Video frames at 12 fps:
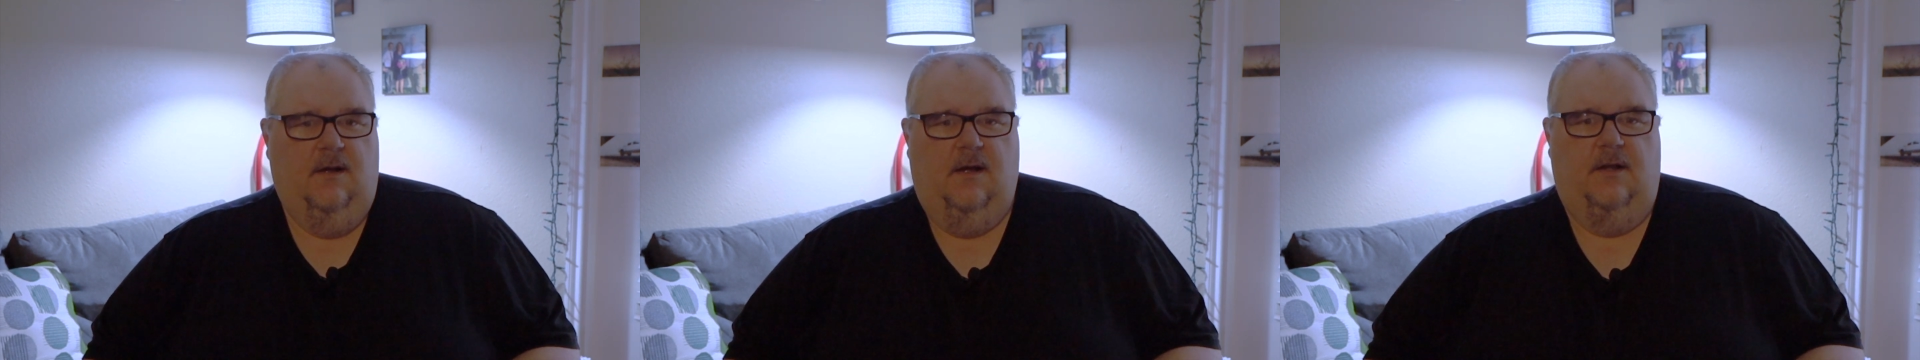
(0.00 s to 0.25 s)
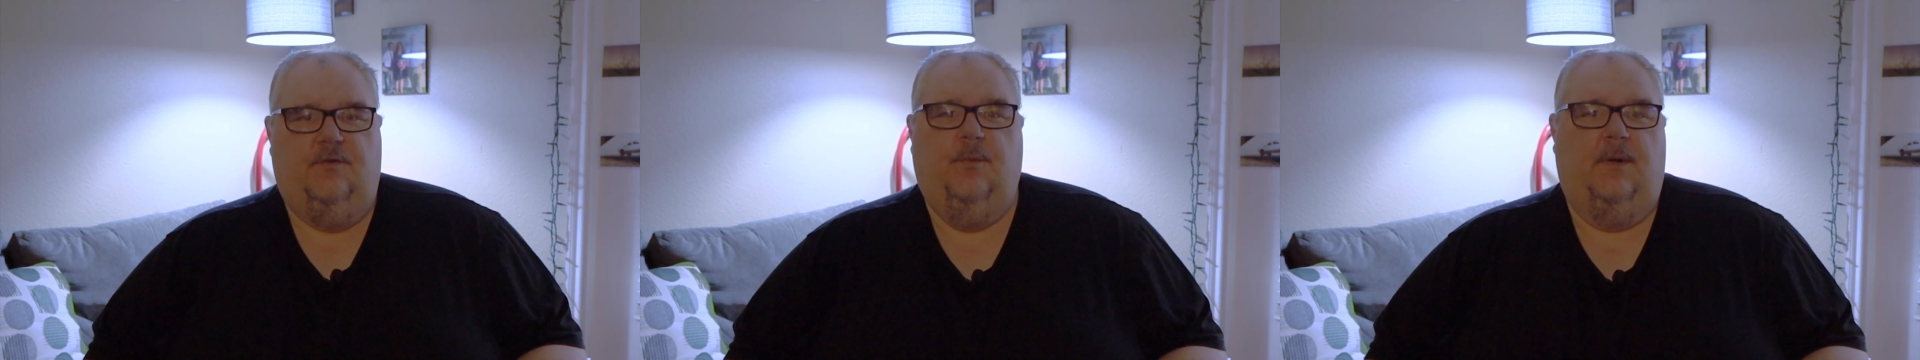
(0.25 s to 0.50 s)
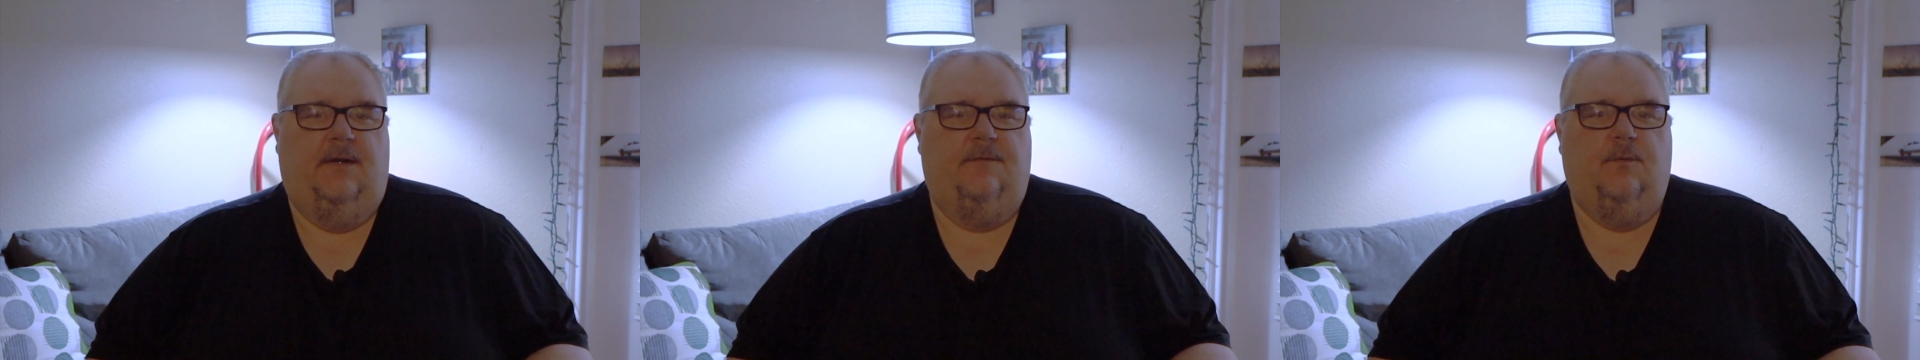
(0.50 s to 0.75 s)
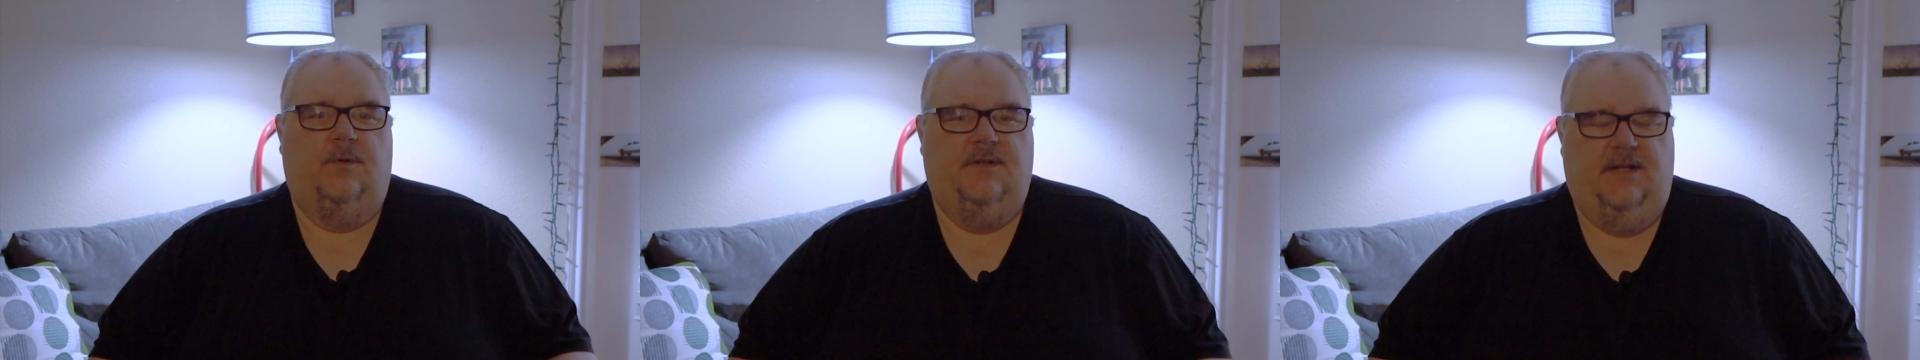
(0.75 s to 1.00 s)
a
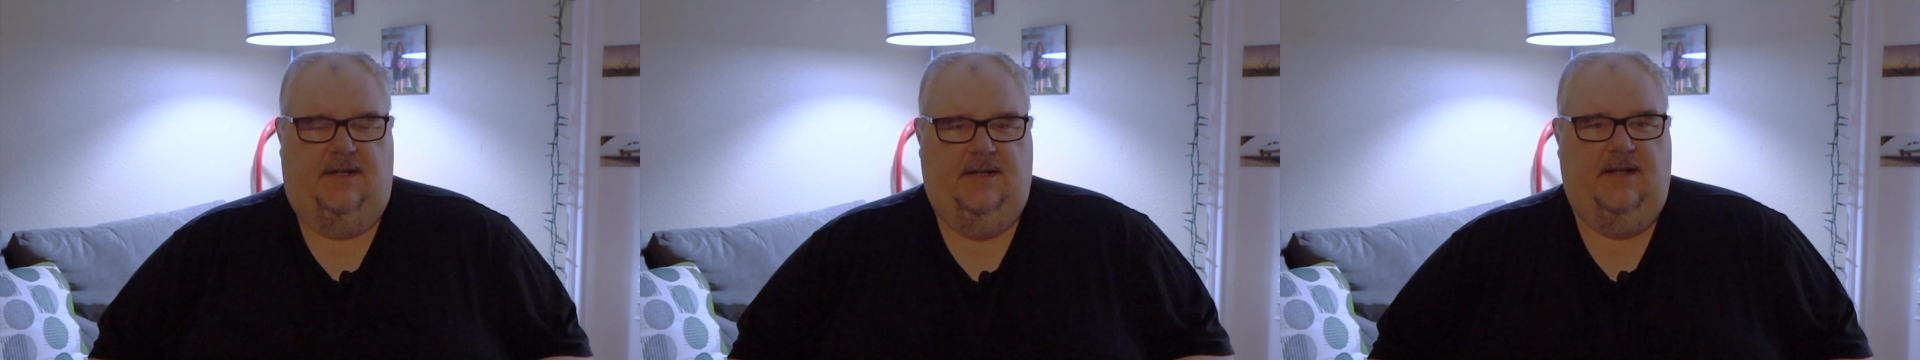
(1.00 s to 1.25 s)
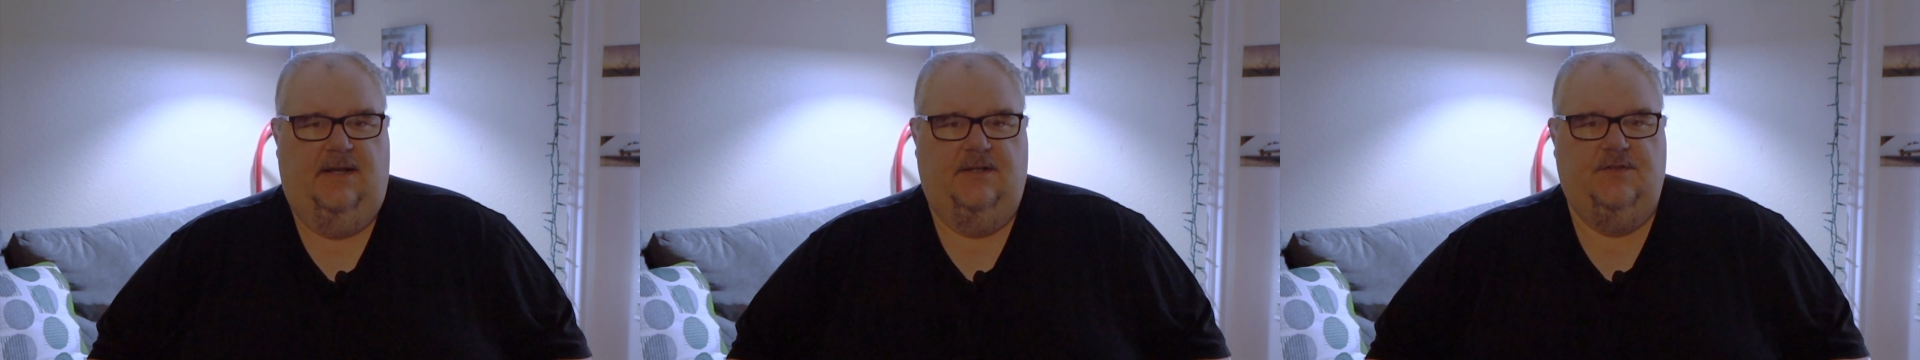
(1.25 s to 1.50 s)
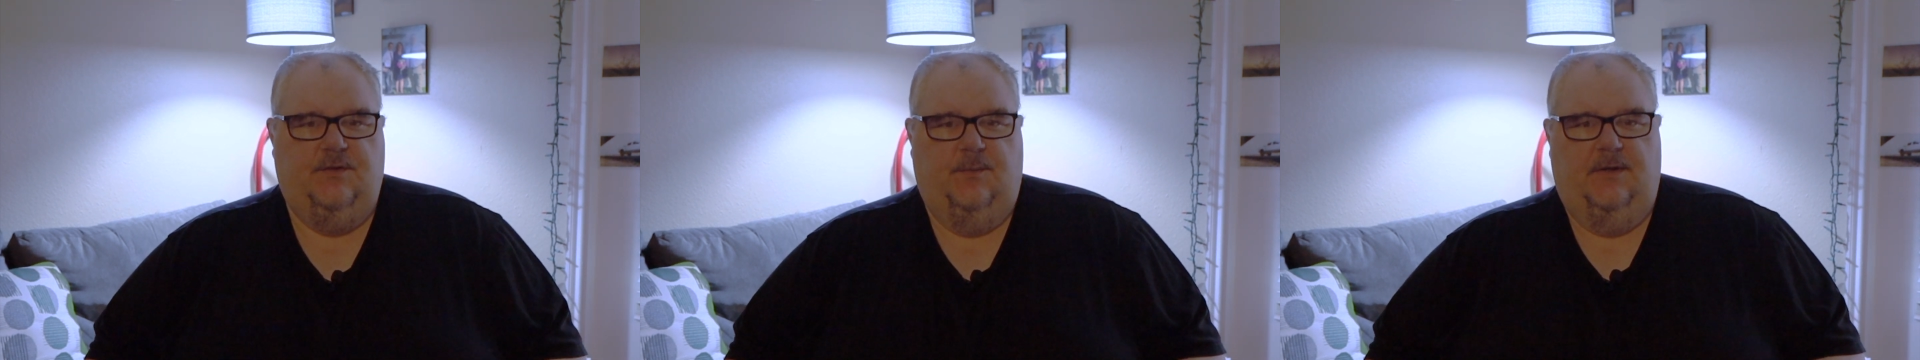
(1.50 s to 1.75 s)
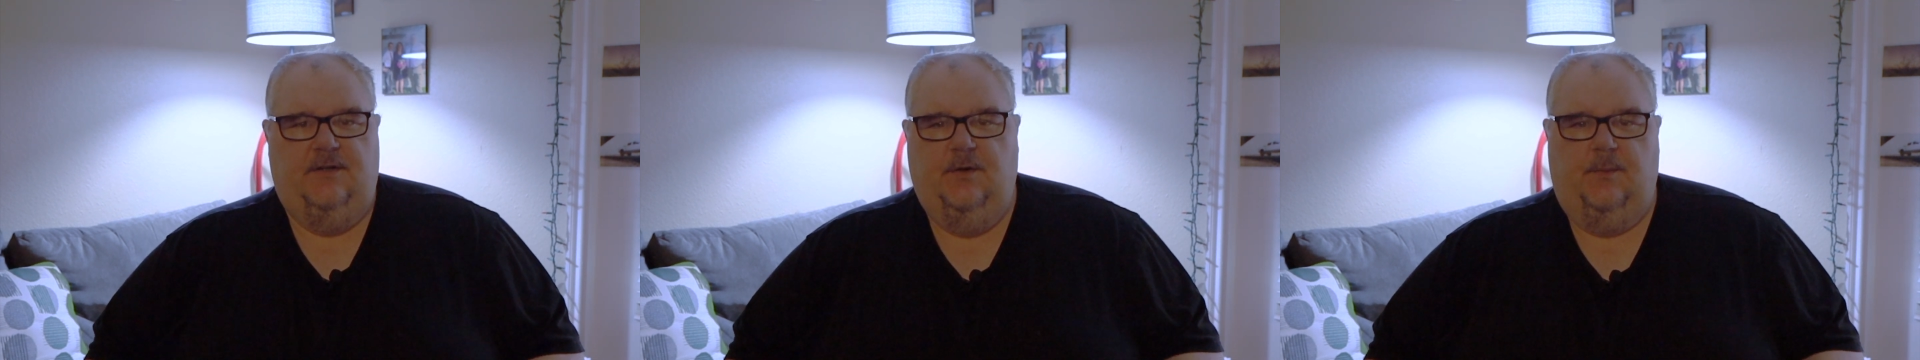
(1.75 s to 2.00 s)
2014 Kia
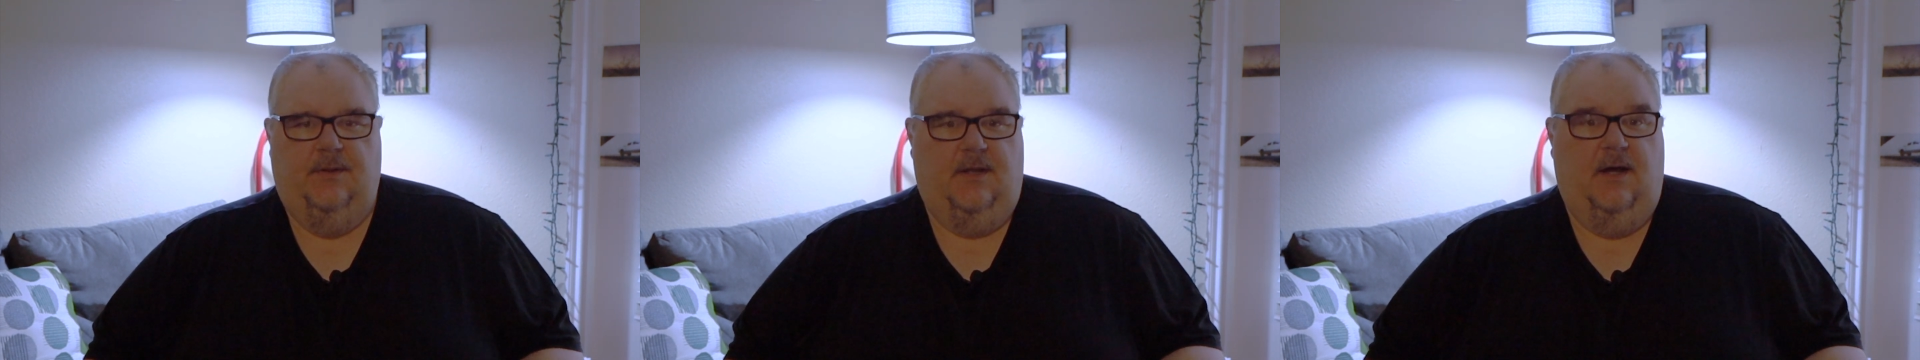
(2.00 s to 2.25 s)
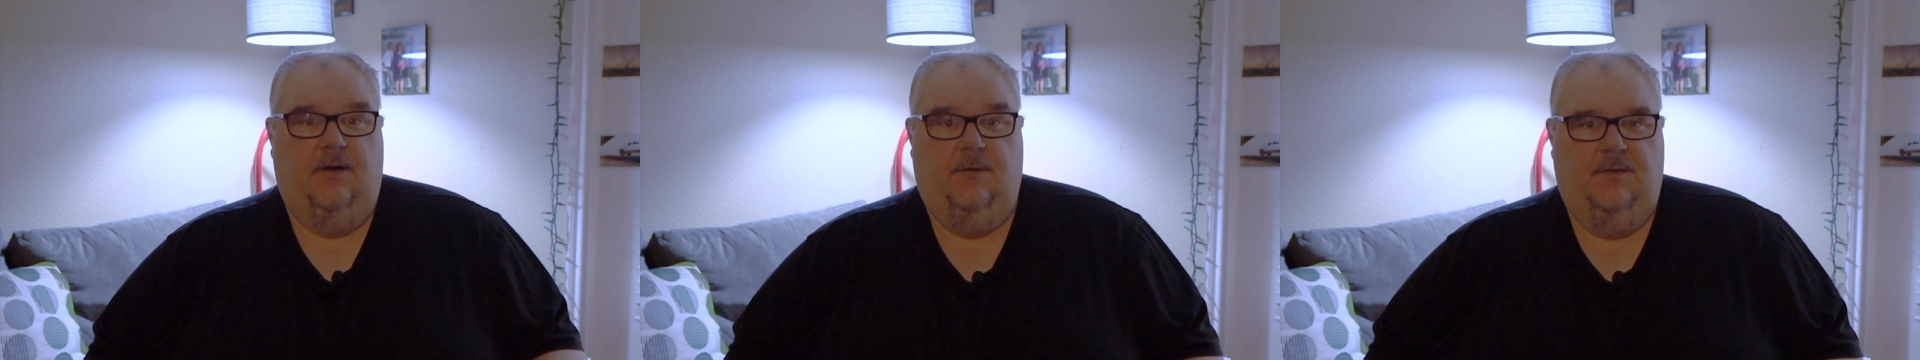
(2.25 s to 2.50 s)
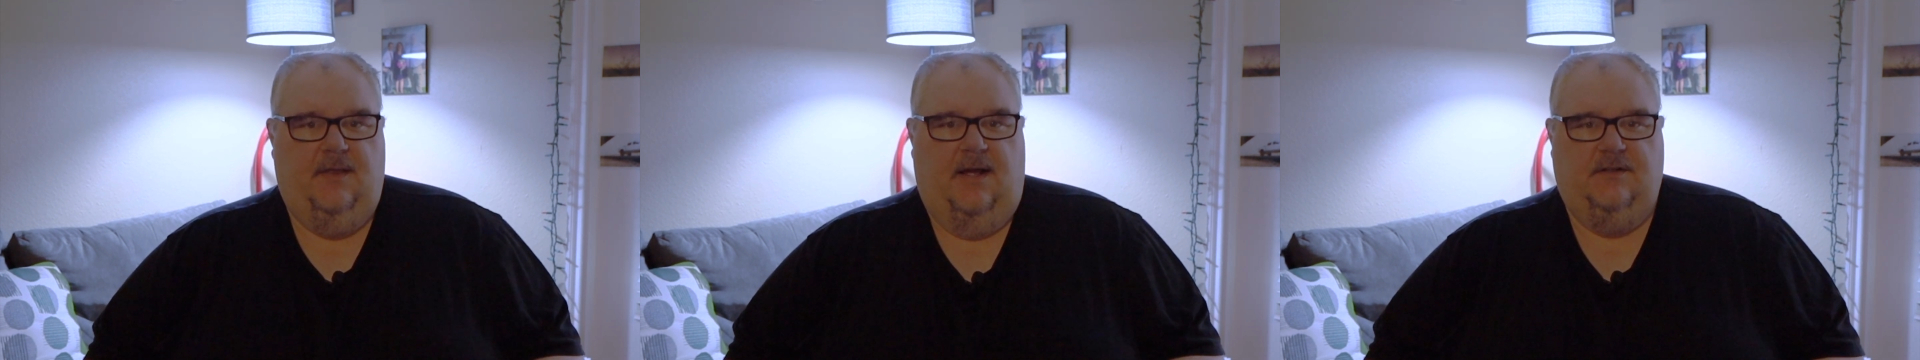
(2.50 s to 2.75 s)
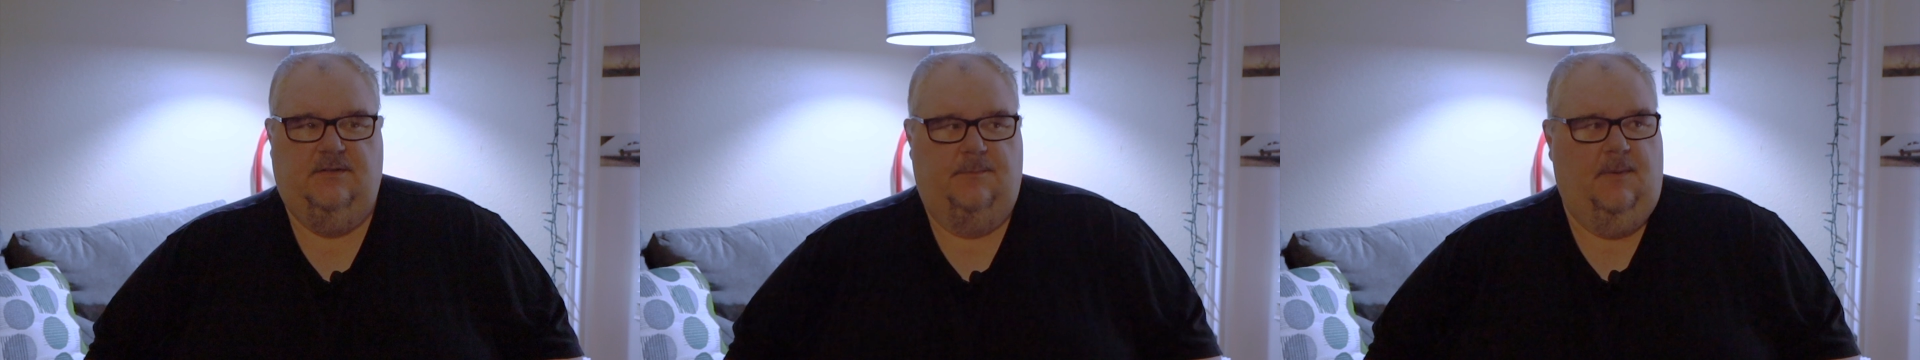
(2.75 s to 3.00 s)
Sorento with 100,000